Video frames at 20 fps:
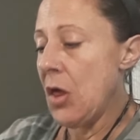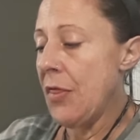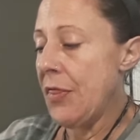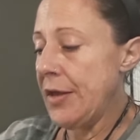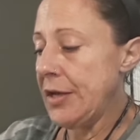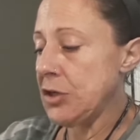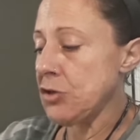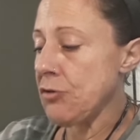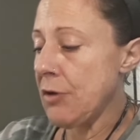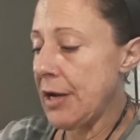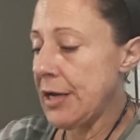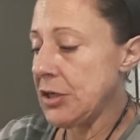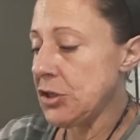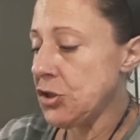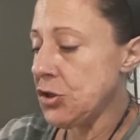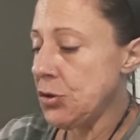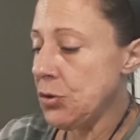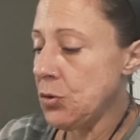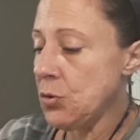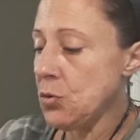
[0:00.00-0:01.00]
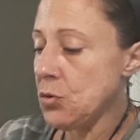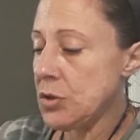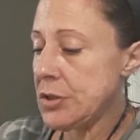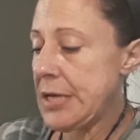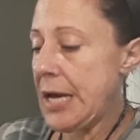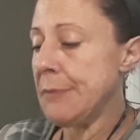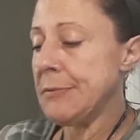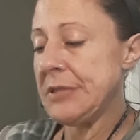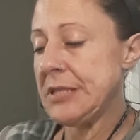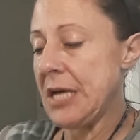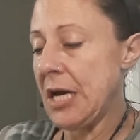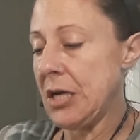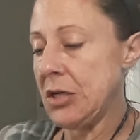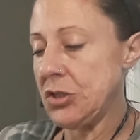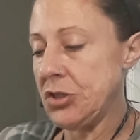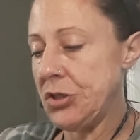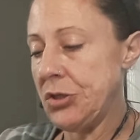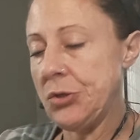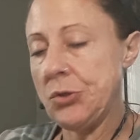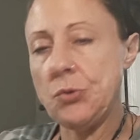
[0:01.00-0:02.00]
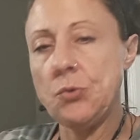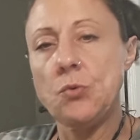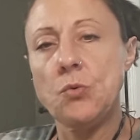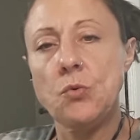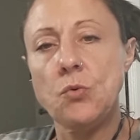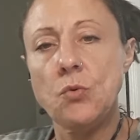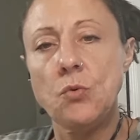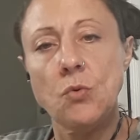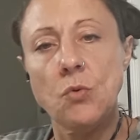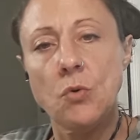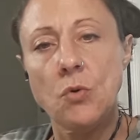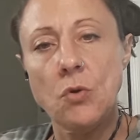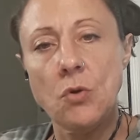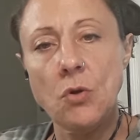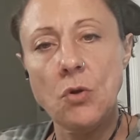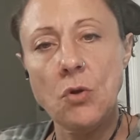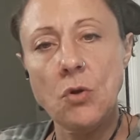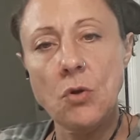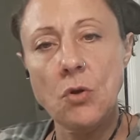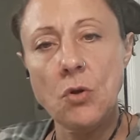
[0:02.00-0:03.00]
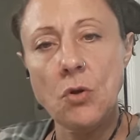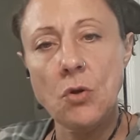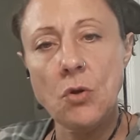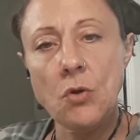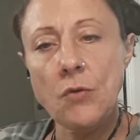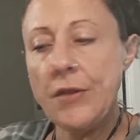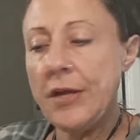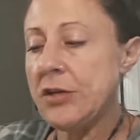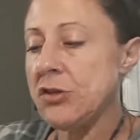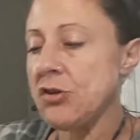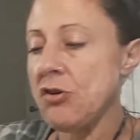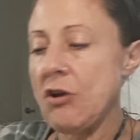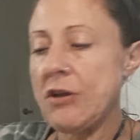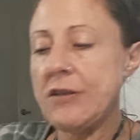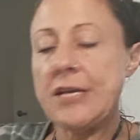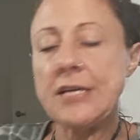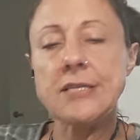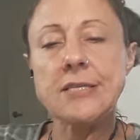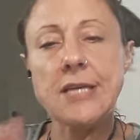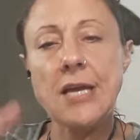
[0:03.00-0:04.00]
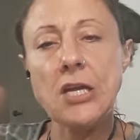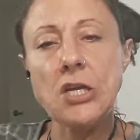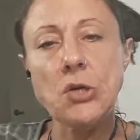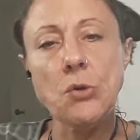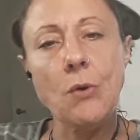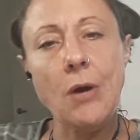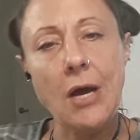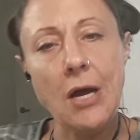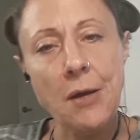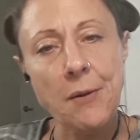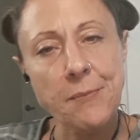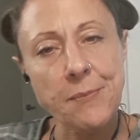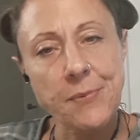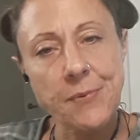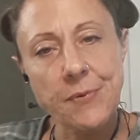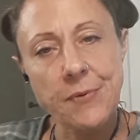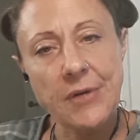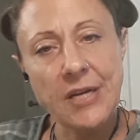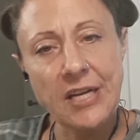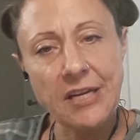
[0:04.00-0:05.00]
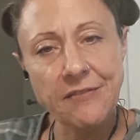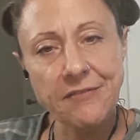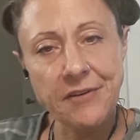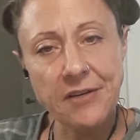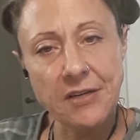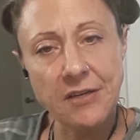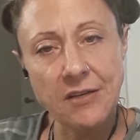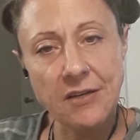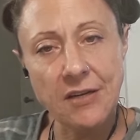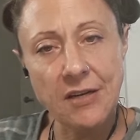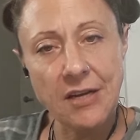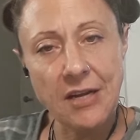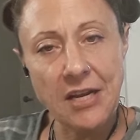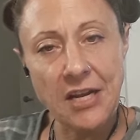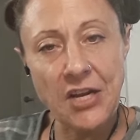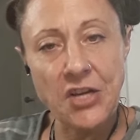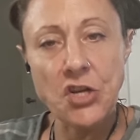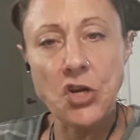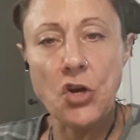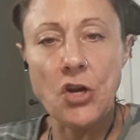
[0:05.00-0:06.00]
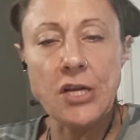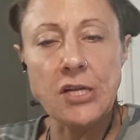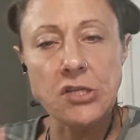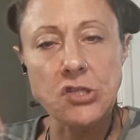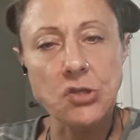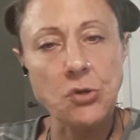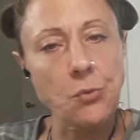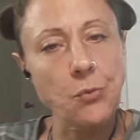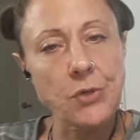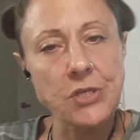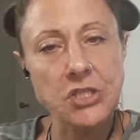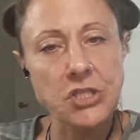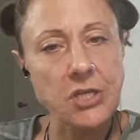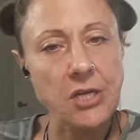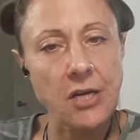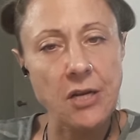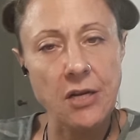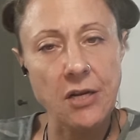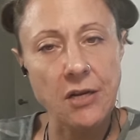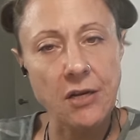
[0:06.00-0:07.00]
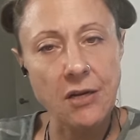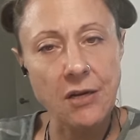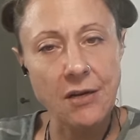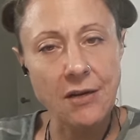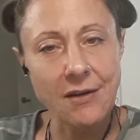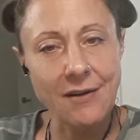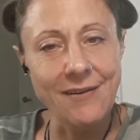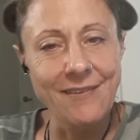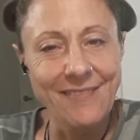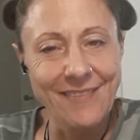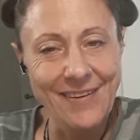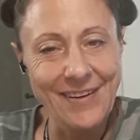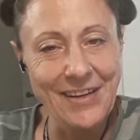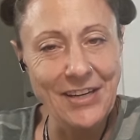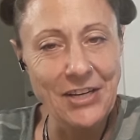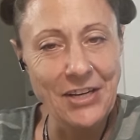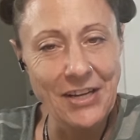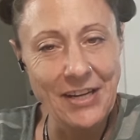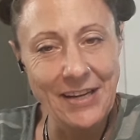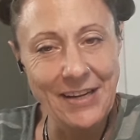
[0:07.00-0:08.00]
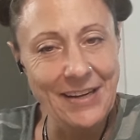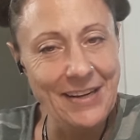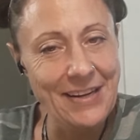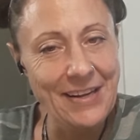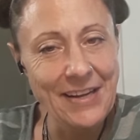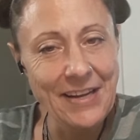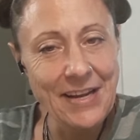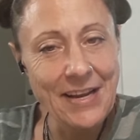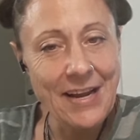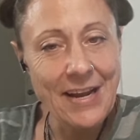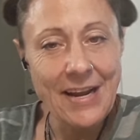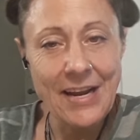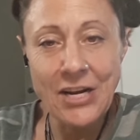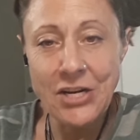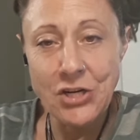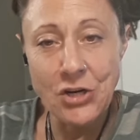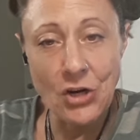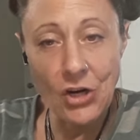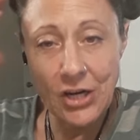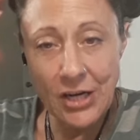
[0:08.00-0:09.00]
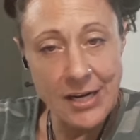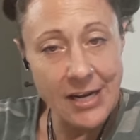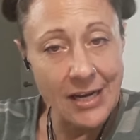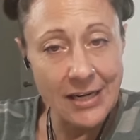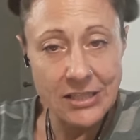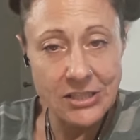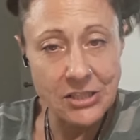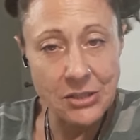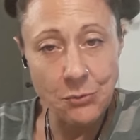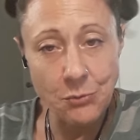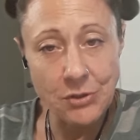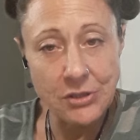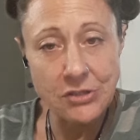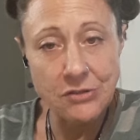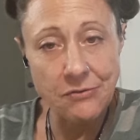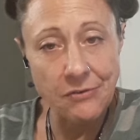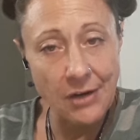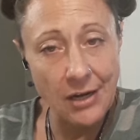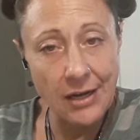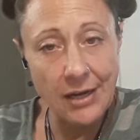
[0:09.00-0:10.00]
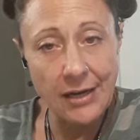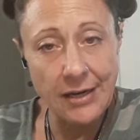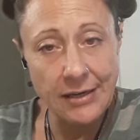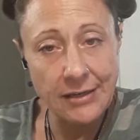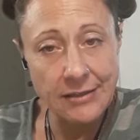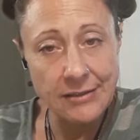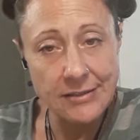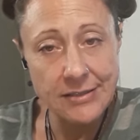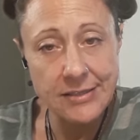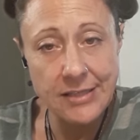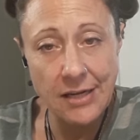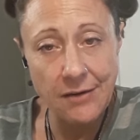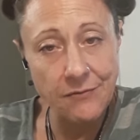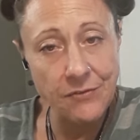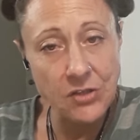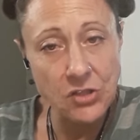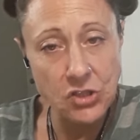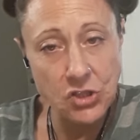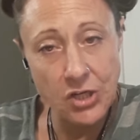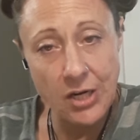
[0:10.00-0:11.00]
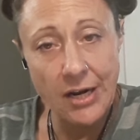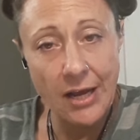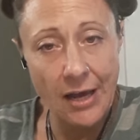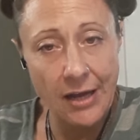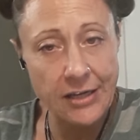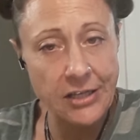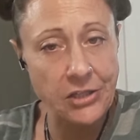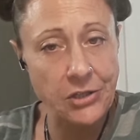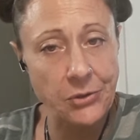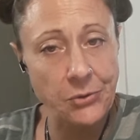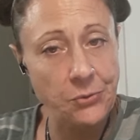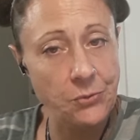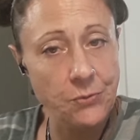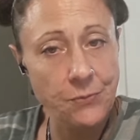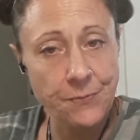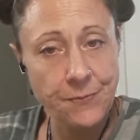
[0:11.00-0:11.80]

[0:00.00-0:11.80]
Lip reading: They try to sabotage you. They set you up, even. And your intuition and your connection with Divine saved the shit out of you.